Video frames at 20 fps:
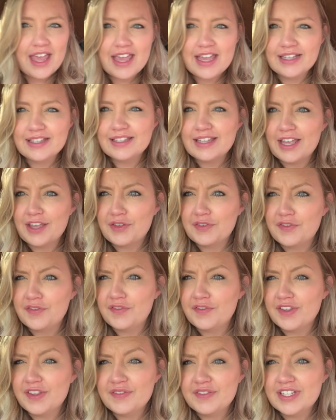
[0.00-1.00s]
It's like
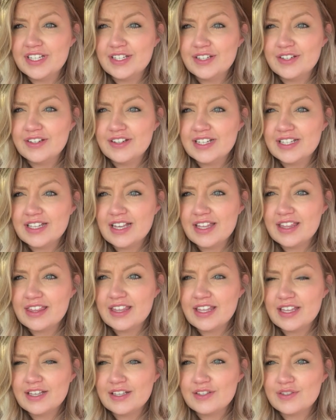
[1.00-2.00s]
50 degrees, I
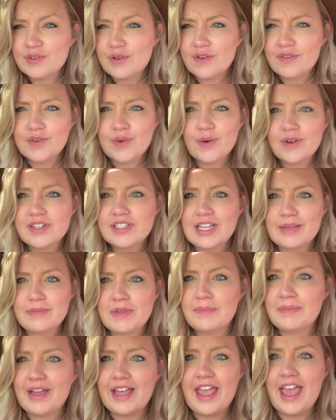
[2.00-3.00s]
think. So of course I'm
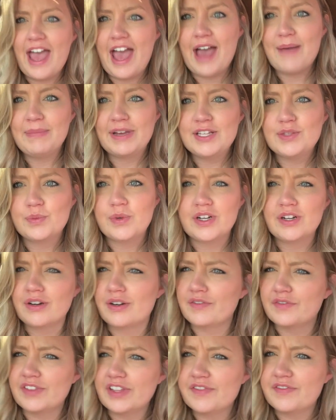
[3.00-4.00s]
in my hat, my sweater,
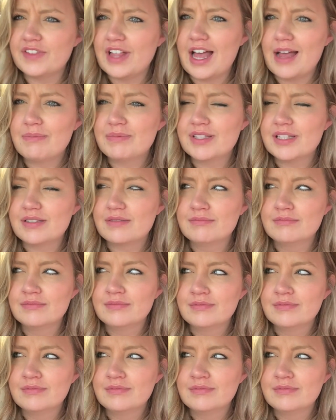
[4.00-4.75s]
and flip-flops.